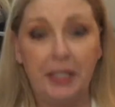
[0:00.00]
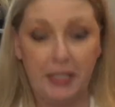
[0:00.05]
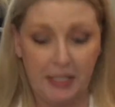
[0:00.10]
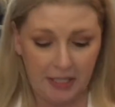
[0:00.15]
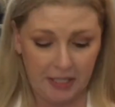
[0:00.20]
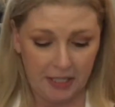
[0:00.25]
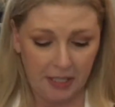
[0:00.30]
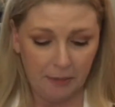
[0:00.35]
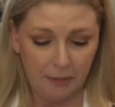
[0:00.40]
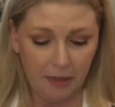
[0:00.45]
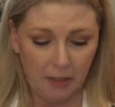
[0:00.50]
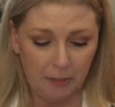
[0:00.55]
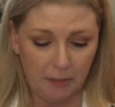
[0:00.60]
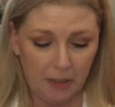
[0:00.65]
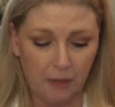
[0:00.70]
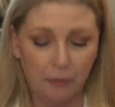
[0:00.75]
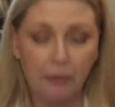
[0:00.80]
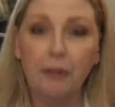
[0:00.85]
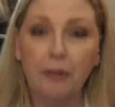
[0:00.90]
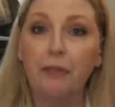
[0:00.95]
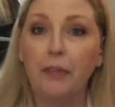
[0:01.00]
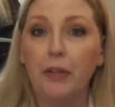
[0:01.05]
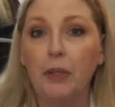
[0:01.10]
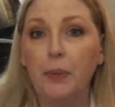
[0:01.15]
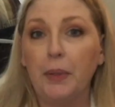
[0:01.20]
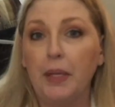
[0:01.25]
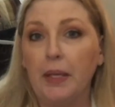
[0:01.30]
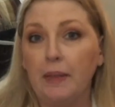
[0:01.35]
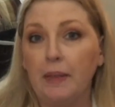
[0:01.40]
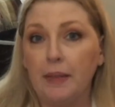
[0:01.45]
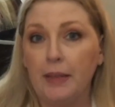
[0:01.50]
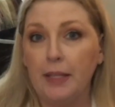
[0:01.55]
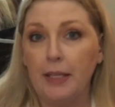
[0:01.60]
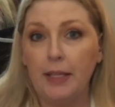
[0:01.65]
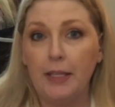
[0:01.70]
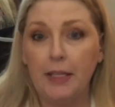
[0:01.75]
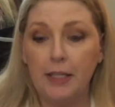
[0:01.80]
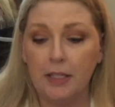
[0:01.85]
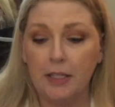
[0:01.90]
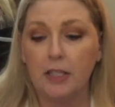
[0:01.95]
Today I'm going to be reviewing
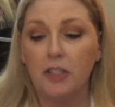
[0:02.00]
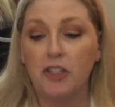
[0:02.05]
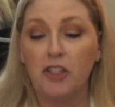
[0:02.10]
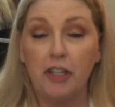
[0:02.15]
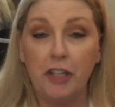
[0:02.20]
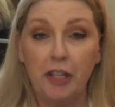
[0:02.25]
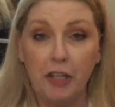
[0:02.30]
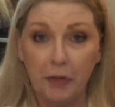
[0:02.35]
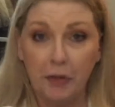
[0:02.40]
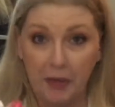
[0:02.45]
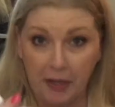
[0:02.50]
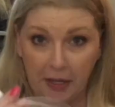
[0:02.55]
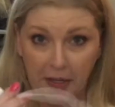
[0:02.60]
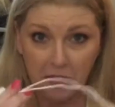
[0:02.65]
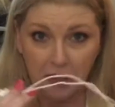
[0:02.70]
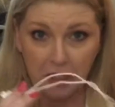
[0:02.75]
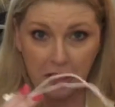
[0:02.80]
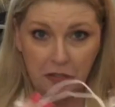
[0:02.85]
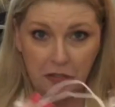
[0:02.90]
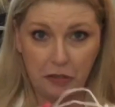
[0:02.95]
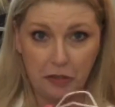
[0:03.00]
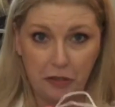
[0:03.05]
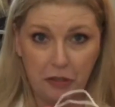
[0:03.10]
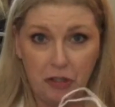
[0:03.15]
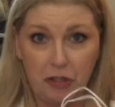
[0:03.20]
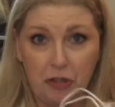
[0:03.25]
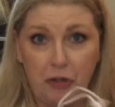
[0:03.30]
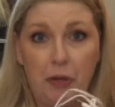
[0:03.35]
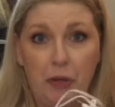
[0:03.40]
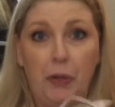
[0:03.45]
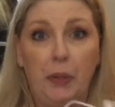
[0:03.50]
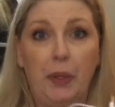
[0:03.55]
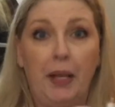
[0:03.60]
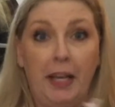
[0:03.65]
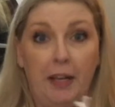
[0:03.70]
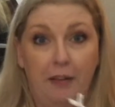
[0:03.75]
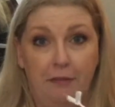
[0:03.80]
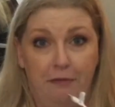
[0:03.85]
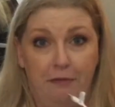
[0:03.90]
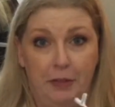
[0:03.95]
these generic gesture control
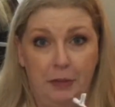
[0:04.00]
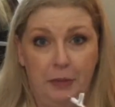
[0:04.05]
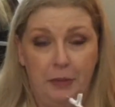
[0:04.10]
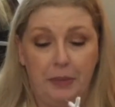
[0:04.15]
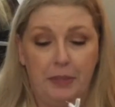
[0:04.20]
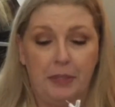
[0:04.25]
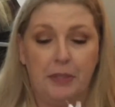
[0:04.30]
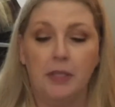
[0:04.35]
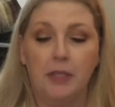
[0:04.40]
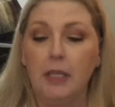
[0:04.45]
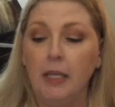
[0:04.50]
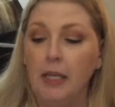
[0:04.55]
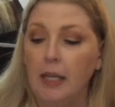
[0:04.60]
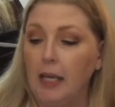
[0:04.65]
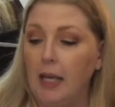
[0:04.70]
headphones.